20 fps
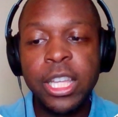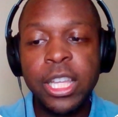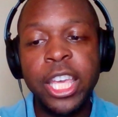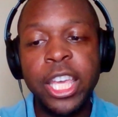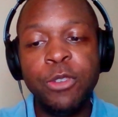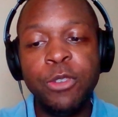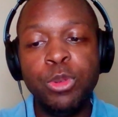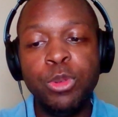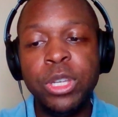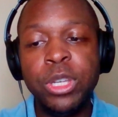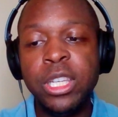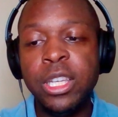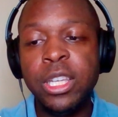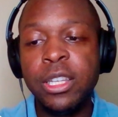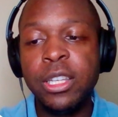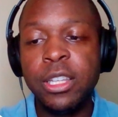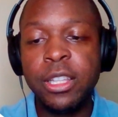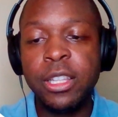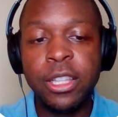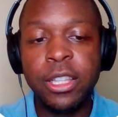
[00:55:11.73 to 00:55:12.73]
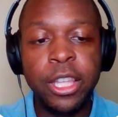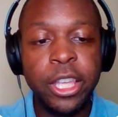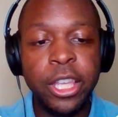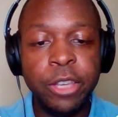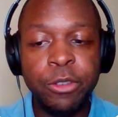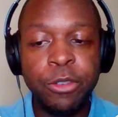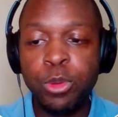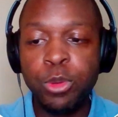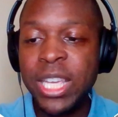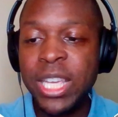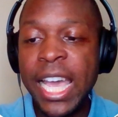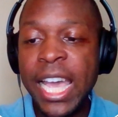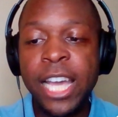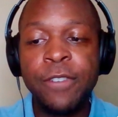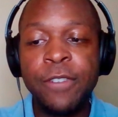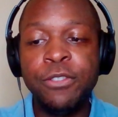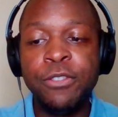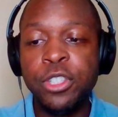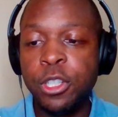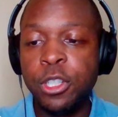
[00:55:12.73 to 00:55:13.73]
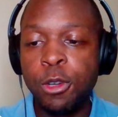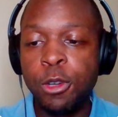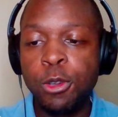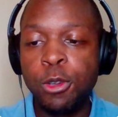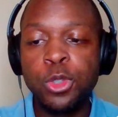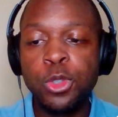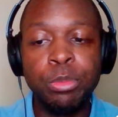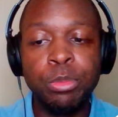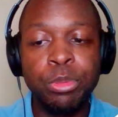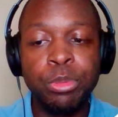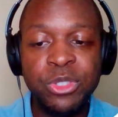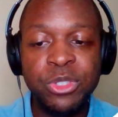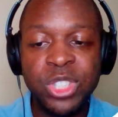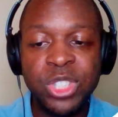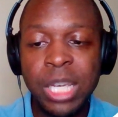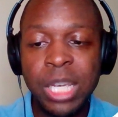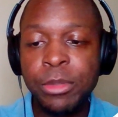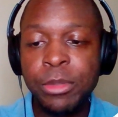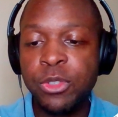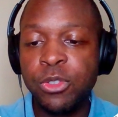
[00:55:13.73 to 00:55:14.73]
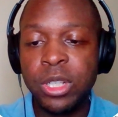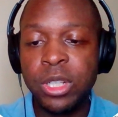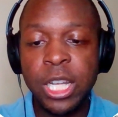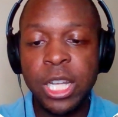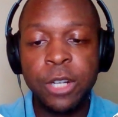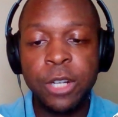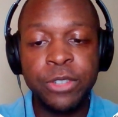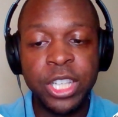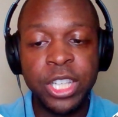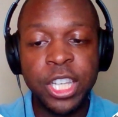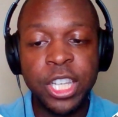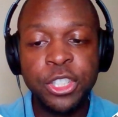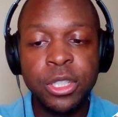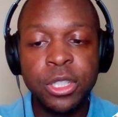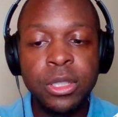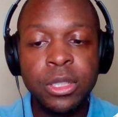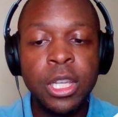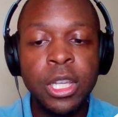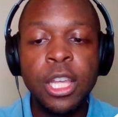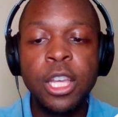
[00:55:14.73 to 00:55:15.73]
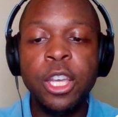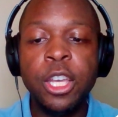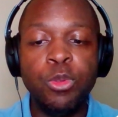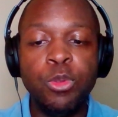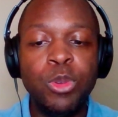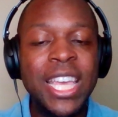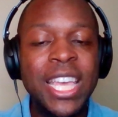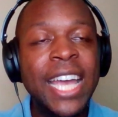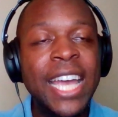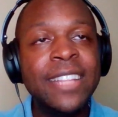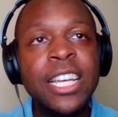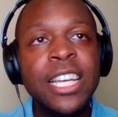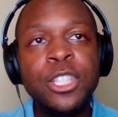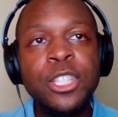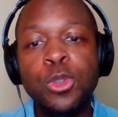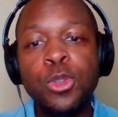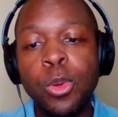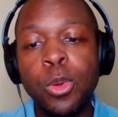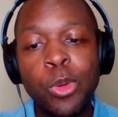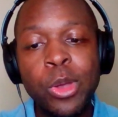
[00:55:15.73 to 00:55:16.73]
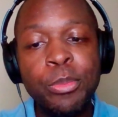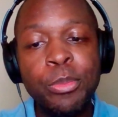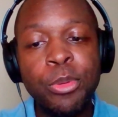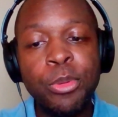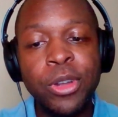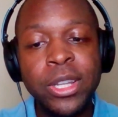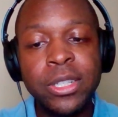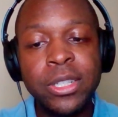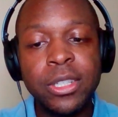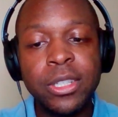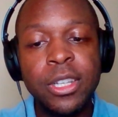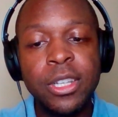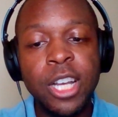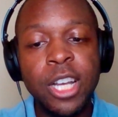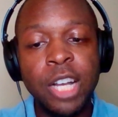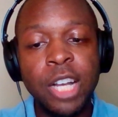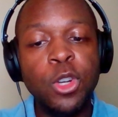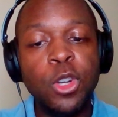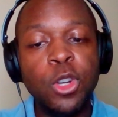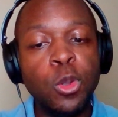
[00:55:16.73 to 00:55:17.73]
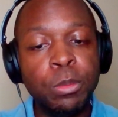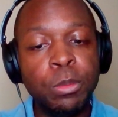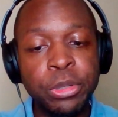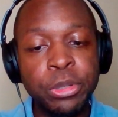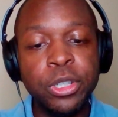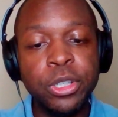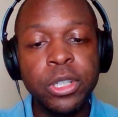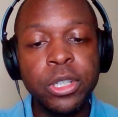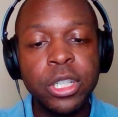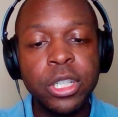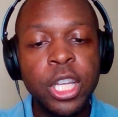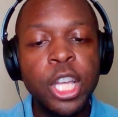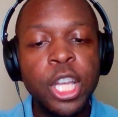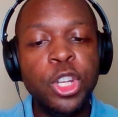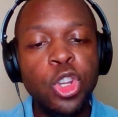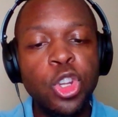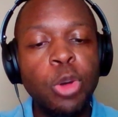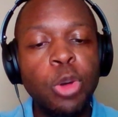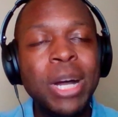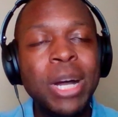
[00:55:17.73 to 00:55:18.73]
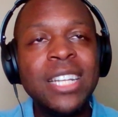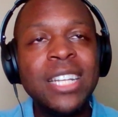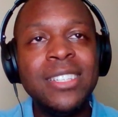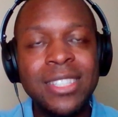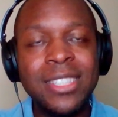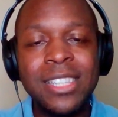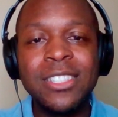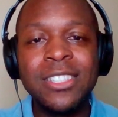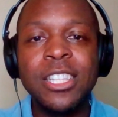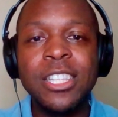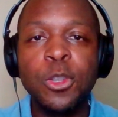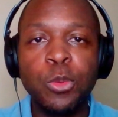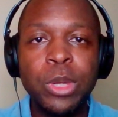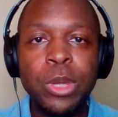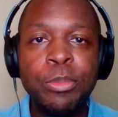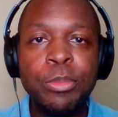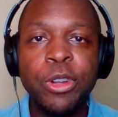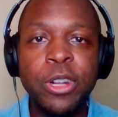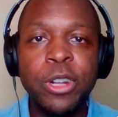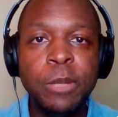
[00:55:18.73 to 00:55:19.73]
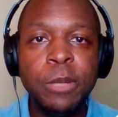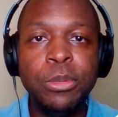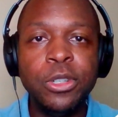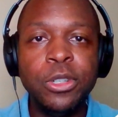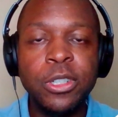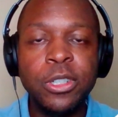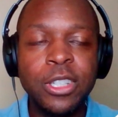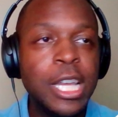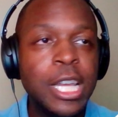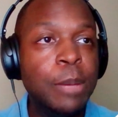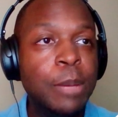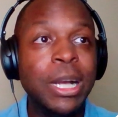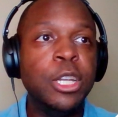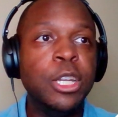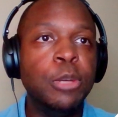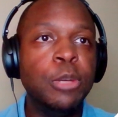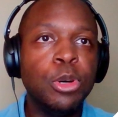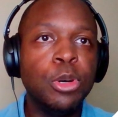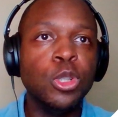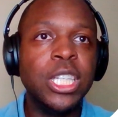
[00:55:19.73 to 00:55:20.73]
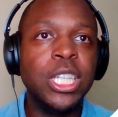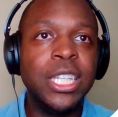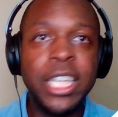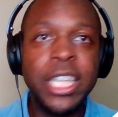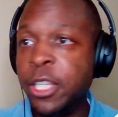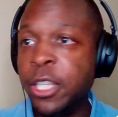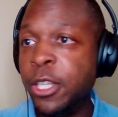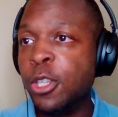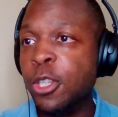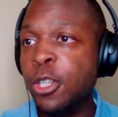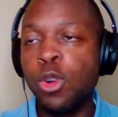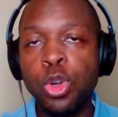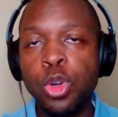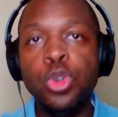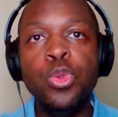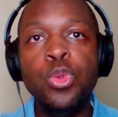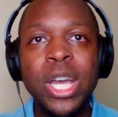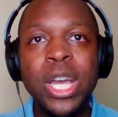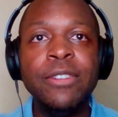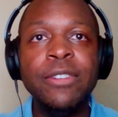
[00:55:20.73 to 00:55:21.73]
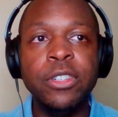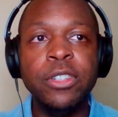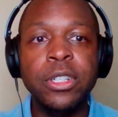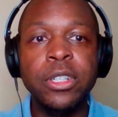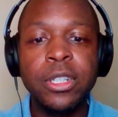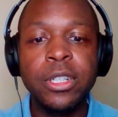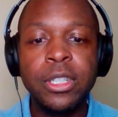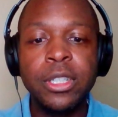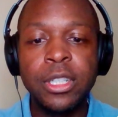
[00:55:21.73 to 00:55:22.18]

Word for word: if we if we add footnotes or brief statements for clarification, if we add that to a reprint of an old book, nobody says that the reprinted book by Napoleon Hill or whoever